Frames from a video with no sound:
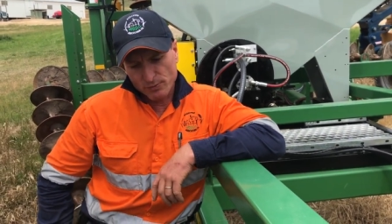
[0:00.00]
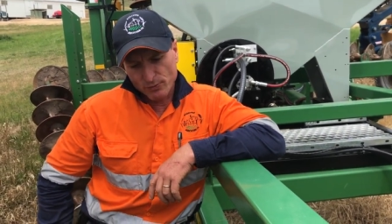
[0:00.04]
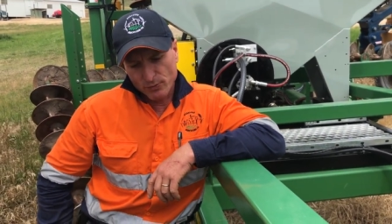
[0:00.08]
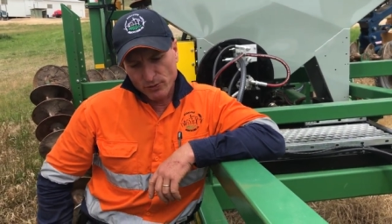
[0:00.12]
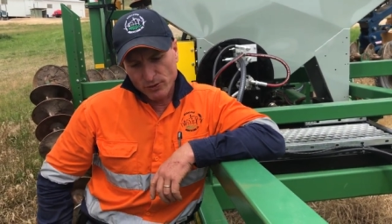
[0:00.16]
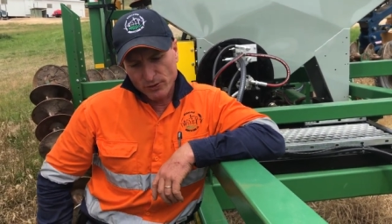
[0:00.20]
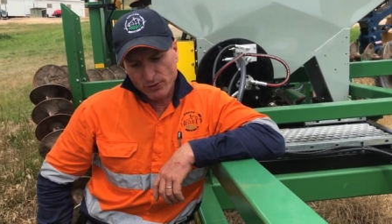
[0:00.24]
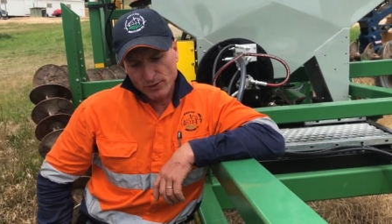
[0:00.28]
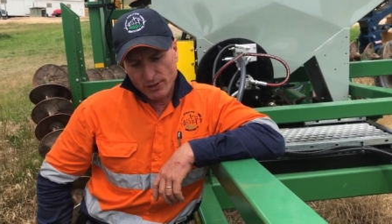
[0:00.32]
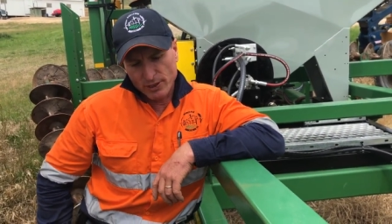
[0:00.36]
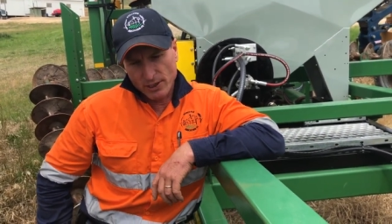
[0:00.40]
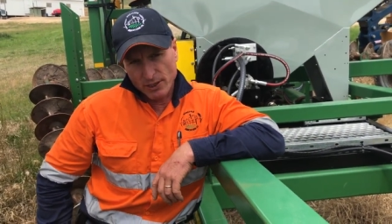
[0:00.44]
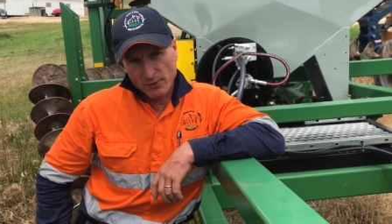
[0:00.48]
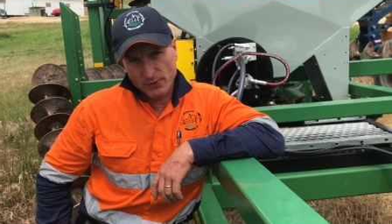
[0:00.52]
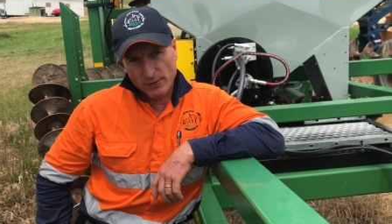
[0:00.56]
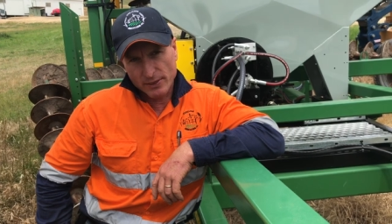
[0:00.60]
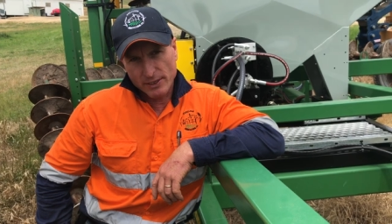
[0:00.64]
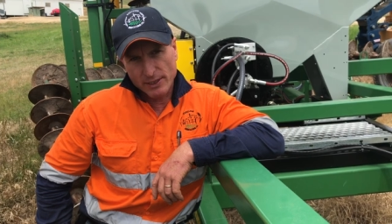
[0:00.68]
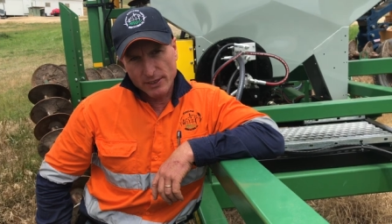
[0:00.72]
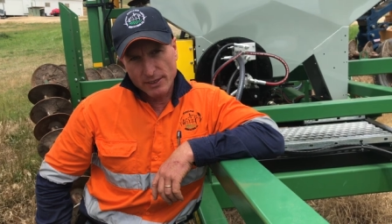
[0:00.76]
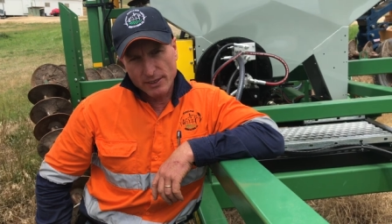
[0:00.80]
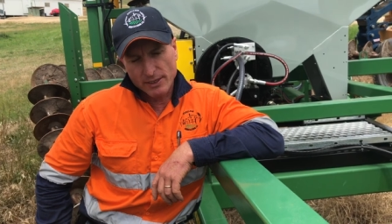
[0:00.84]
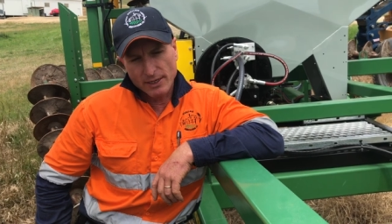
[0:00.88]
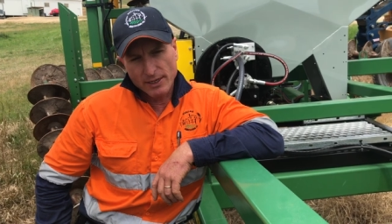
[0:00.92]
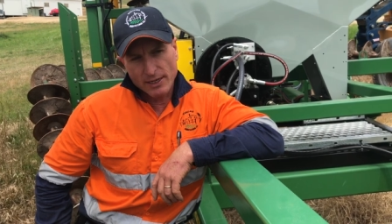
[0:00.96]
we'll go
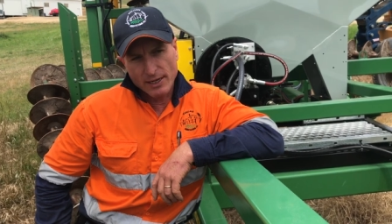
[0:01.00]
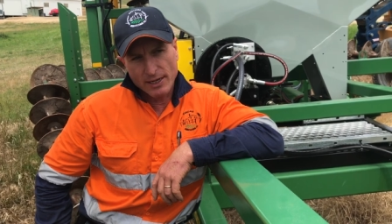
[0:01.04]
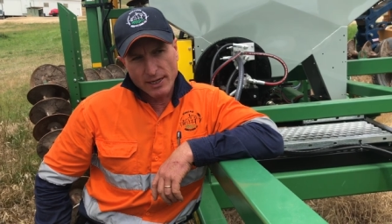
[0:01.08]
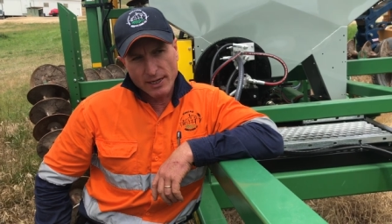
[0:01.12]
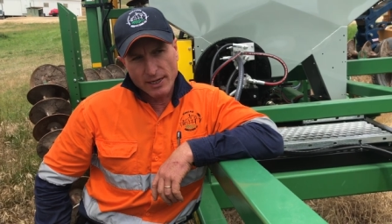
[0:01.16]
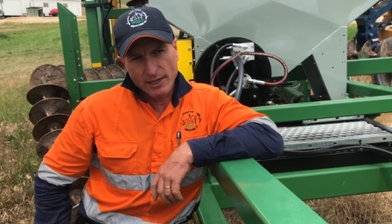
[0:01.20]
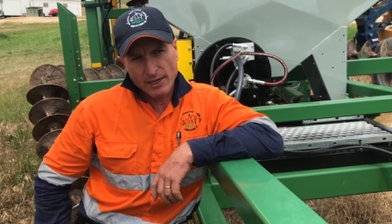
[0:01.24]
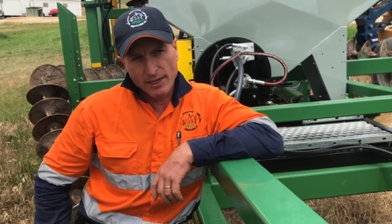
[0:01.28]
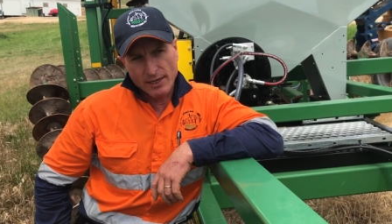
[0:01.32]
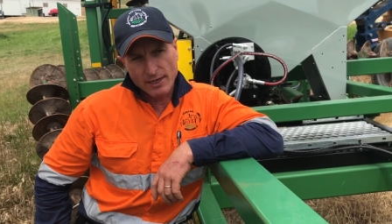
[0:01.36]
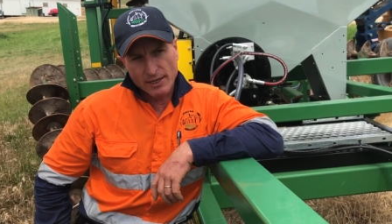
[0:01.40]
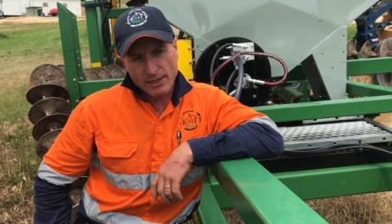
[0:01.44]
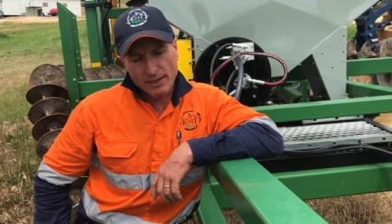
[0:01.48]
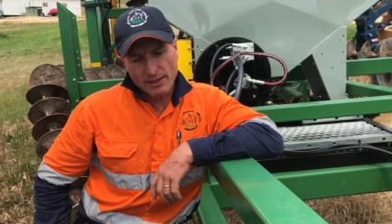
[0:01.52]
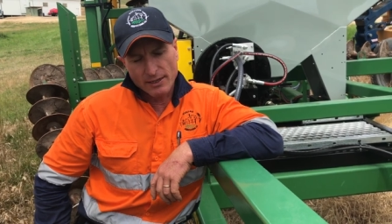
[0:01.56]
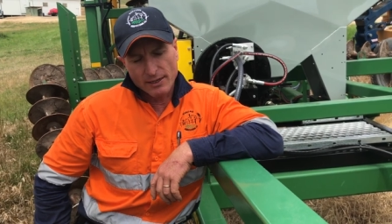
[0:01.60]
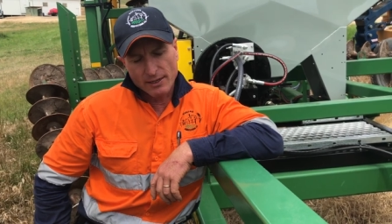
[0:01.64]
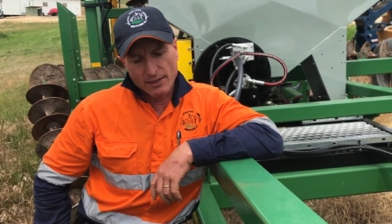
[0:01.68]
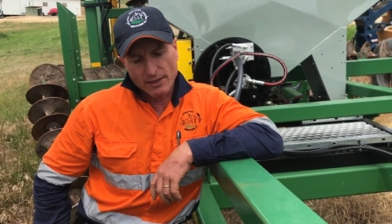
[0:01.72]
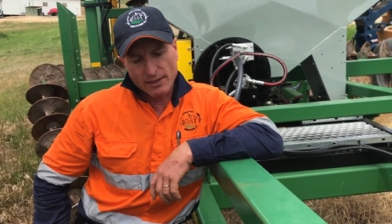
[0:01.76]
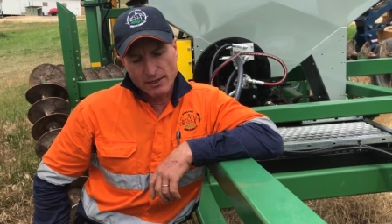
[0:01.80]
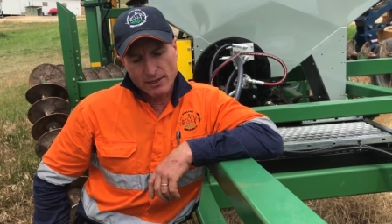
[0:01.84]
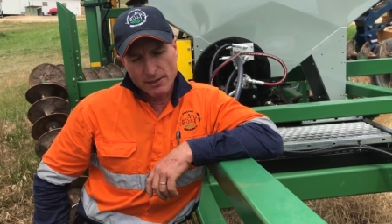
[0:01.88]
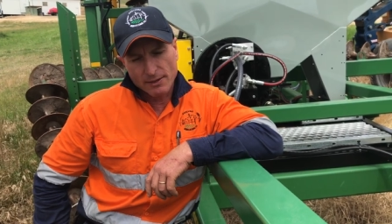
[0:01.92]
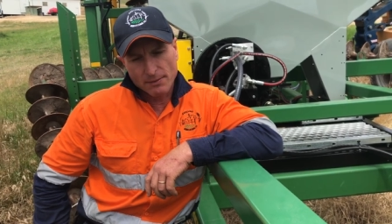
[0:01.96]
in
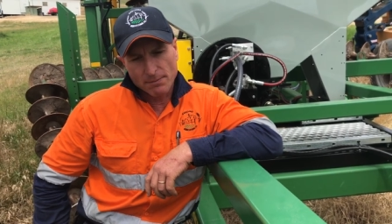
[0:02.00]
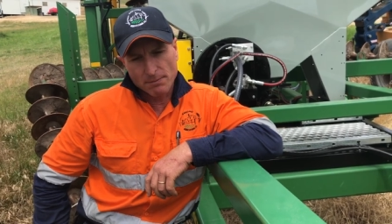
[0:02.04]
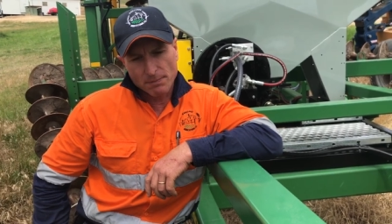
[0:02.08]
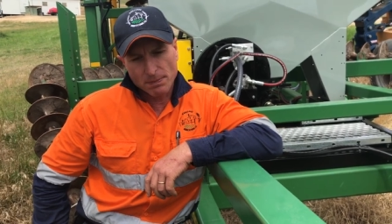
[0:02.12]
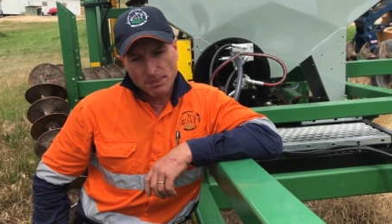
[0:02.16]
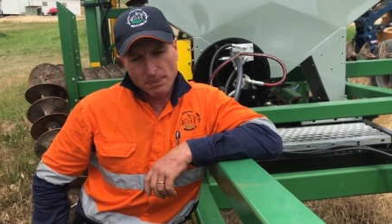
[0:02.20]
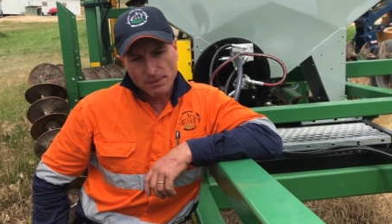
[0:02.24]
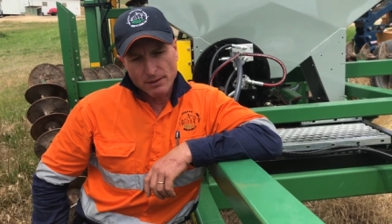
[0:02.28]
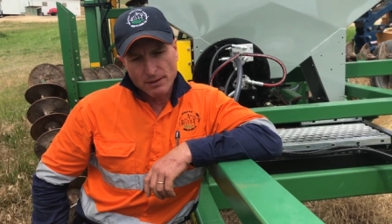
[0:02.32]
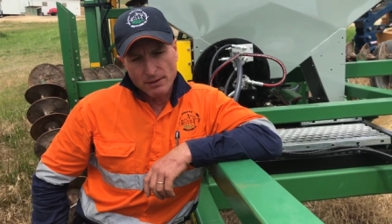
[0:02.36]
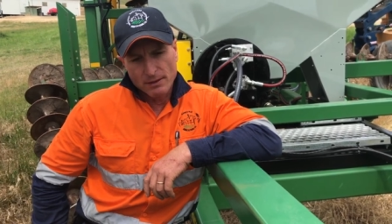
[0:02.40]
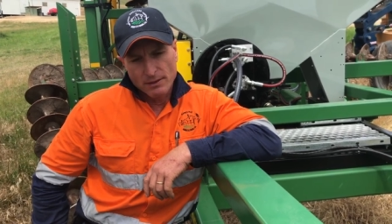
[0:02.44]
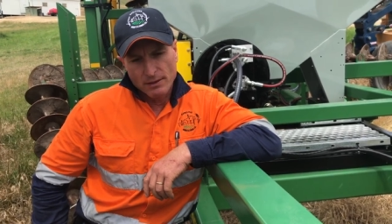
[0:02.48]
and um,